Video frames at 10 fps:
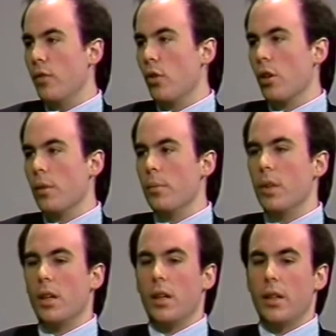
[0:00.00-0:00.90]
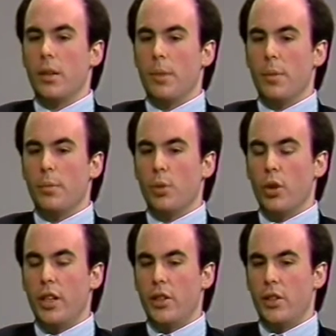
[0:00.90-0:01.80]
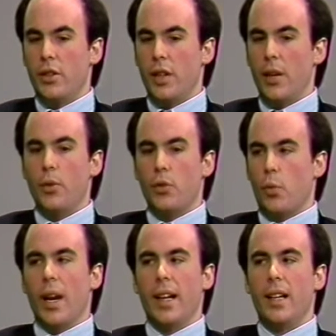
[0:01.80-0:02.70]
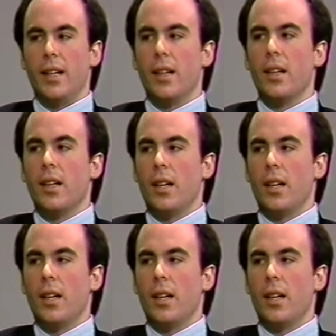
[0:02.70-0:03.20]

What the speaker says: forum on public employee issues, and I was writing